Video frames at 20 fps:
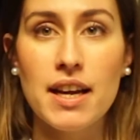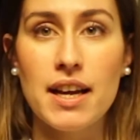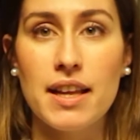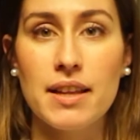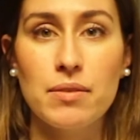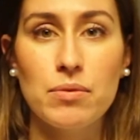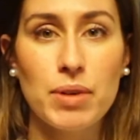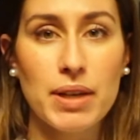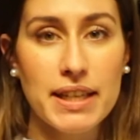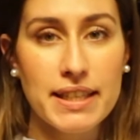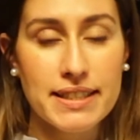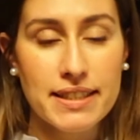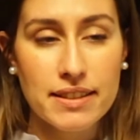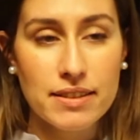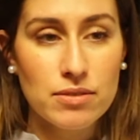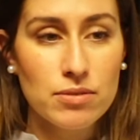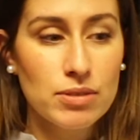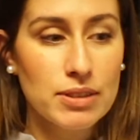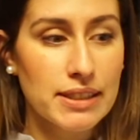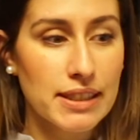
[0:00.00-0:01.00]
and when I
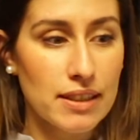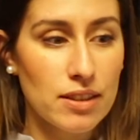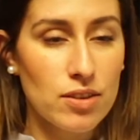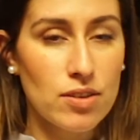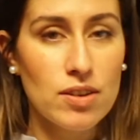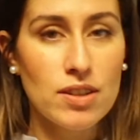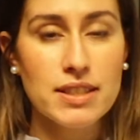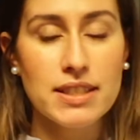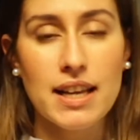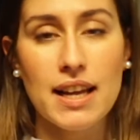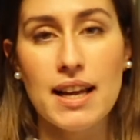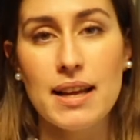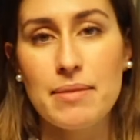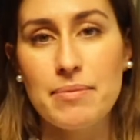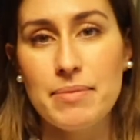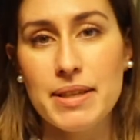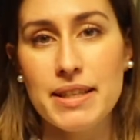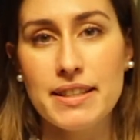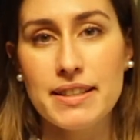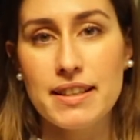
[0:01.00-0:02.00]
said ultracold, I
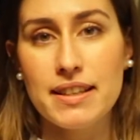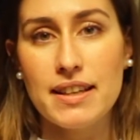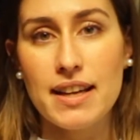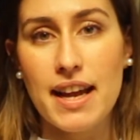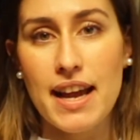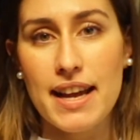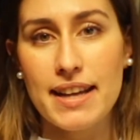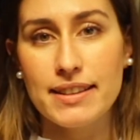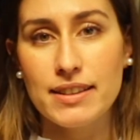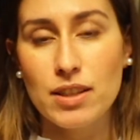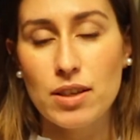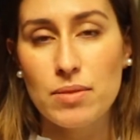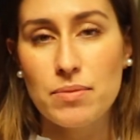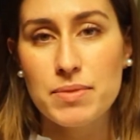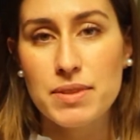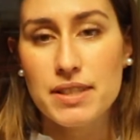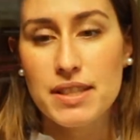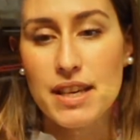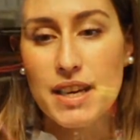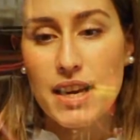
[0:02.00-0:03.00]
mean atoms